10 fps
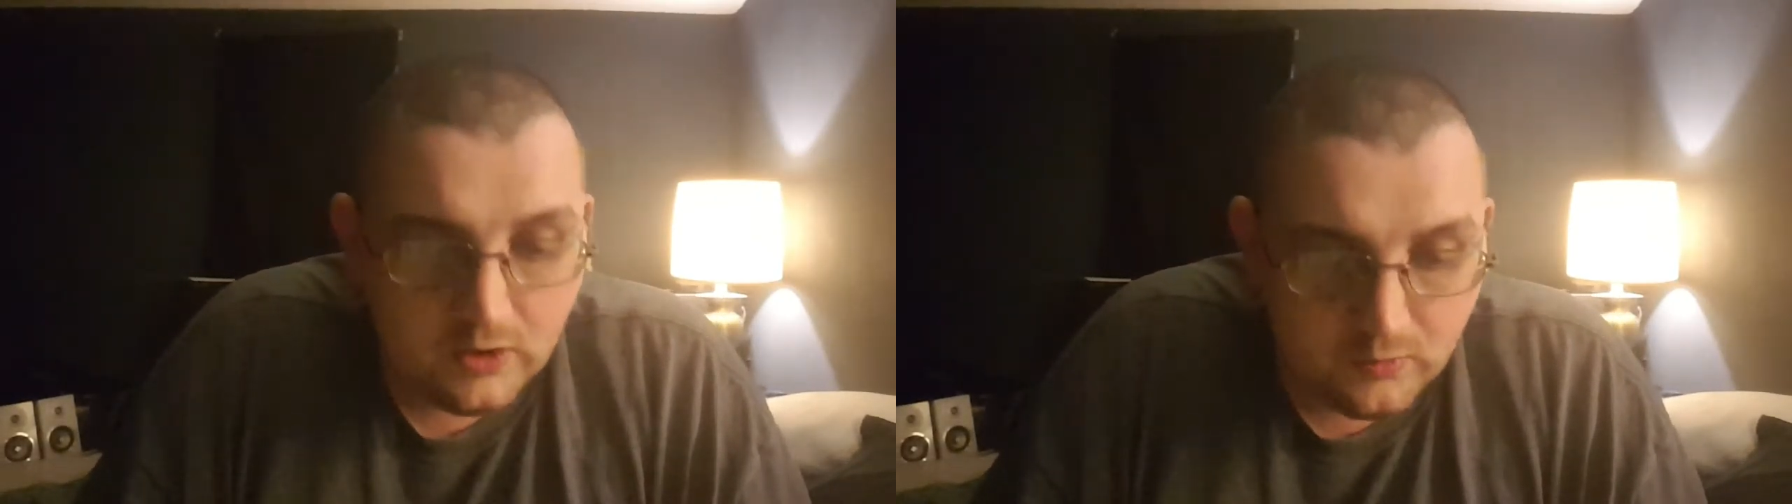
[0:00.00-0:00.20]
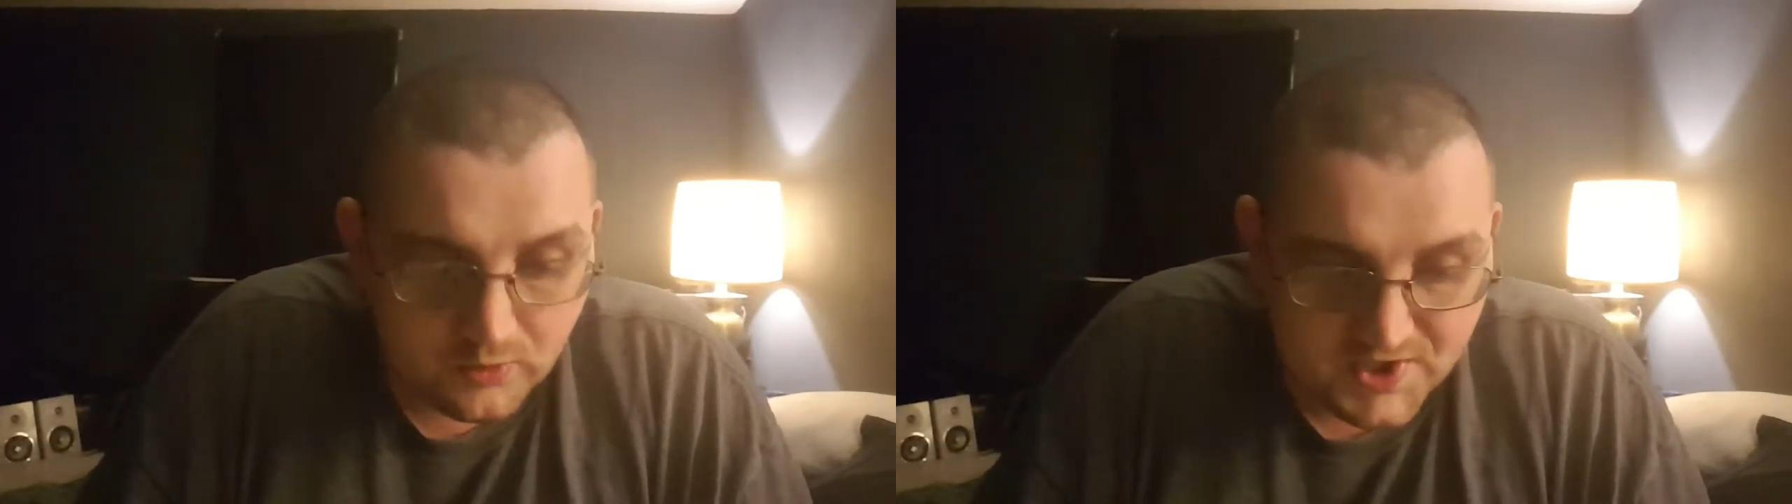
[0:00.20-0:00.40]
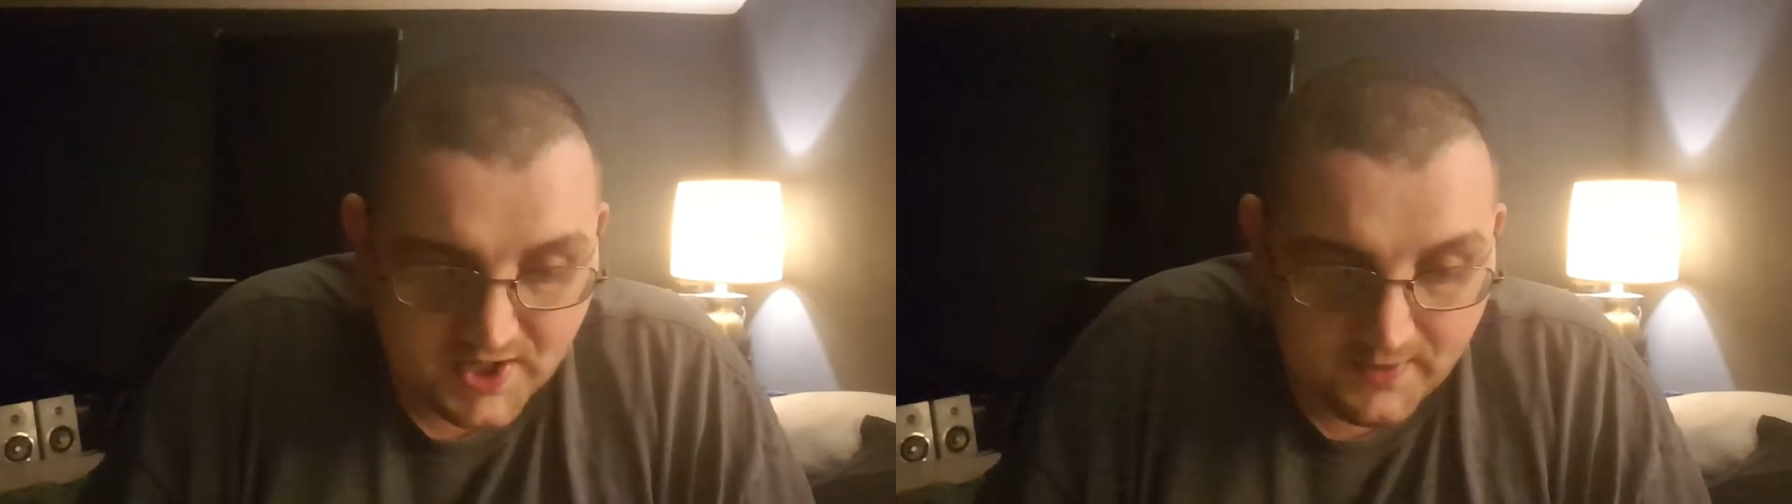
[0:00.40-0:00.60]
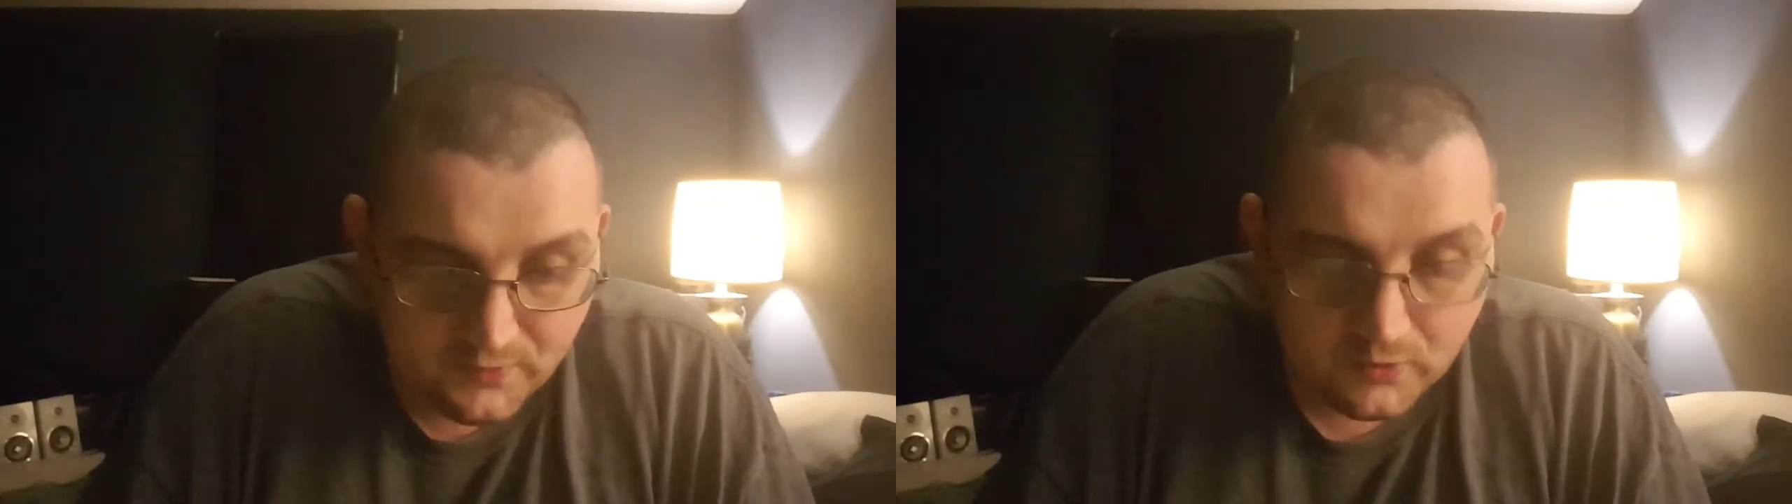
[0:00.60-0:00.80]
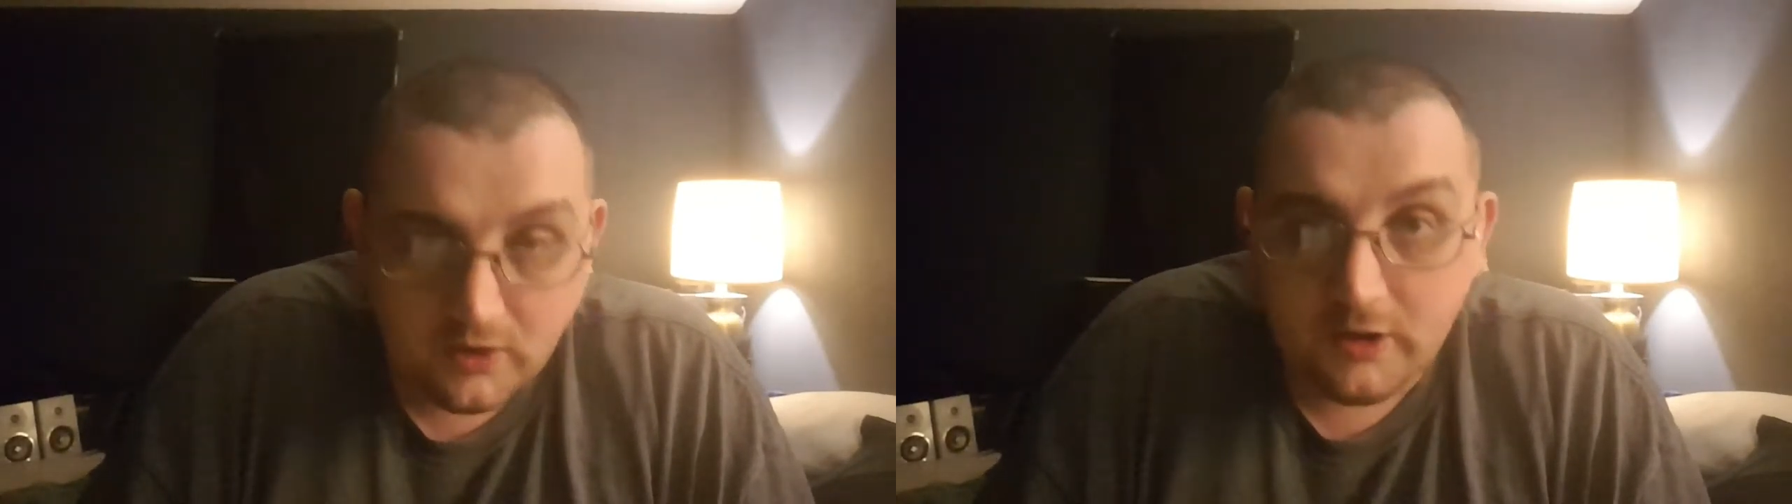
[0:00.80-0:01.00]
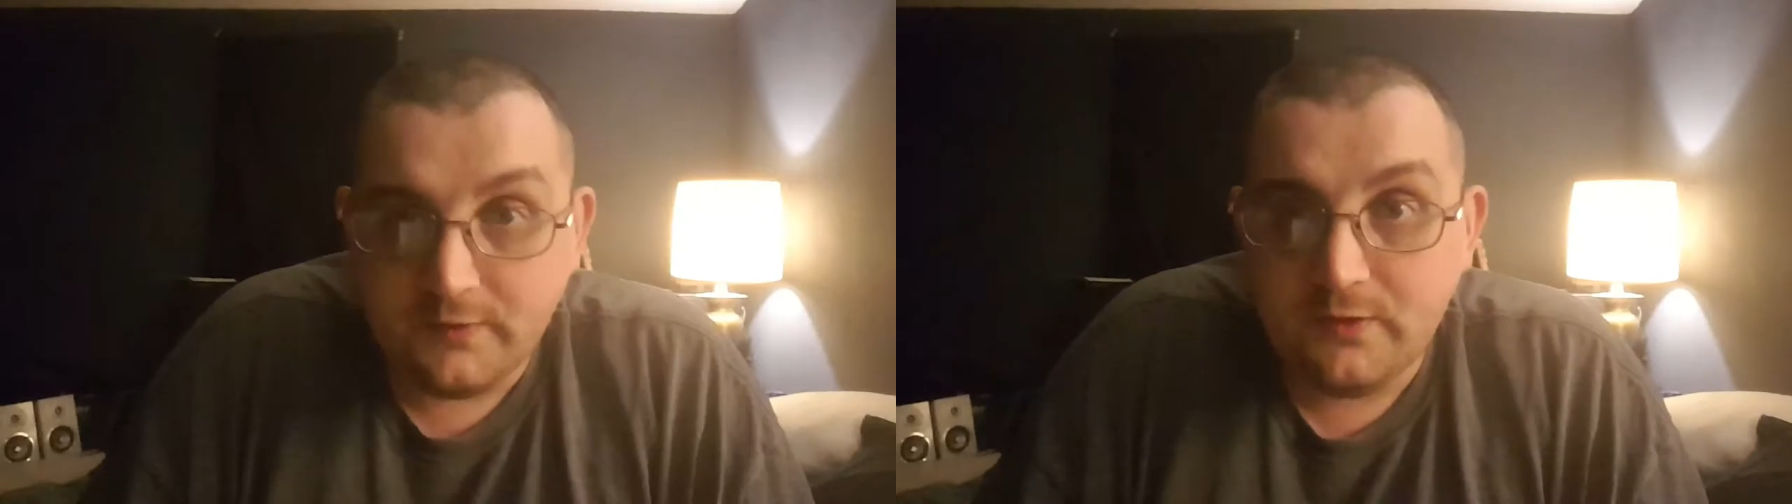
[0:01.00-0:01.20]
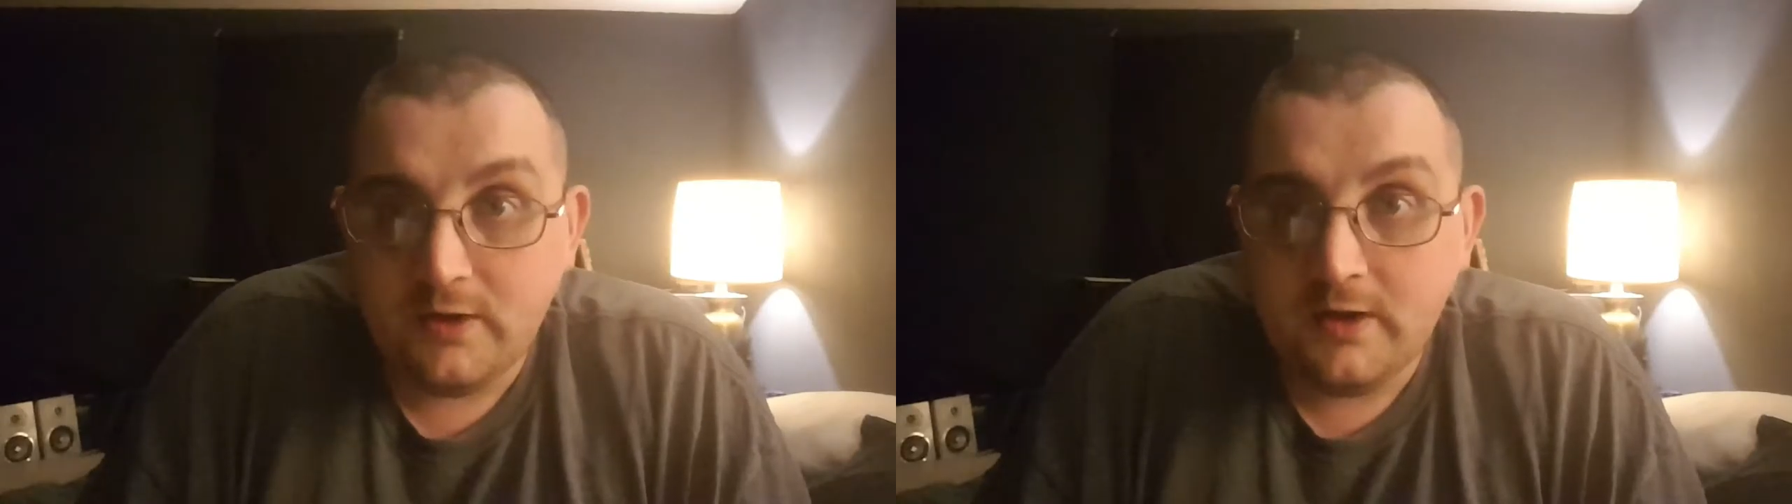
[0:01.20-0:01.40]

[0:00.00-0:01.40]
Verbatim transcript: will save your life.